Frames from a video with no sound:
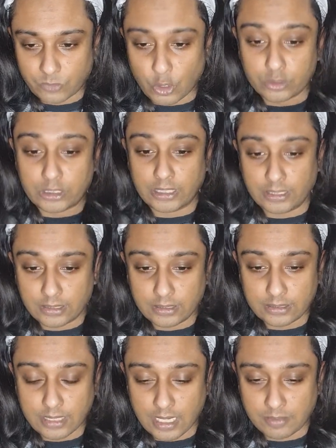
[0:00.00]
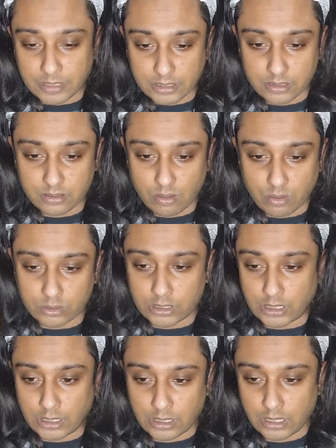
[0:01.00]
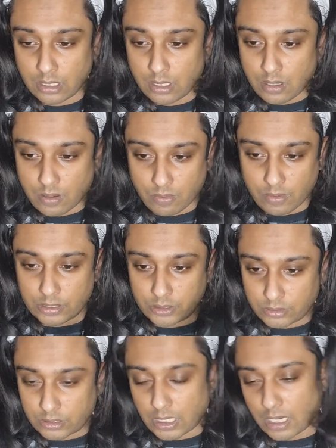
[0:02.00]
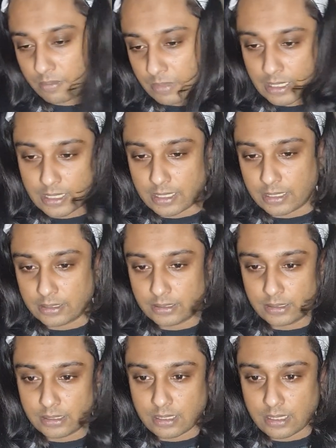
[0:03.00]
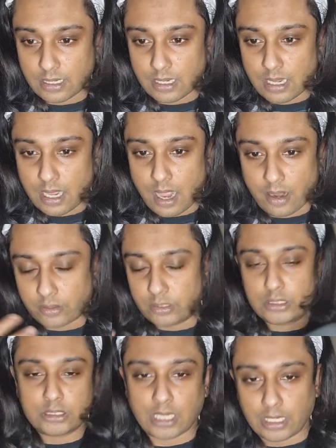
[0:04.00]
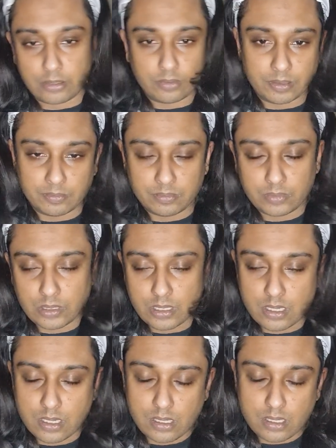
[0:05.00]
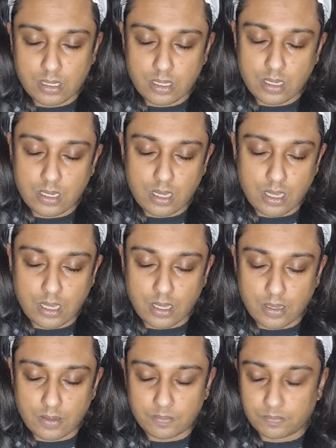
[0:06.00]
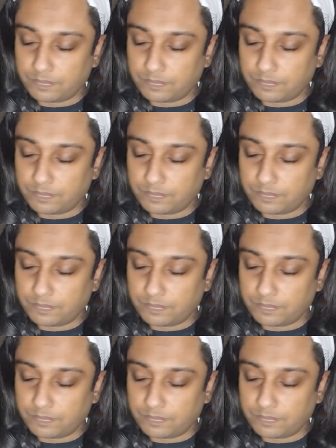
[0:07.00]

Ozzy, his name is Ozzy, always used to cut my hair, and I used to say to him, I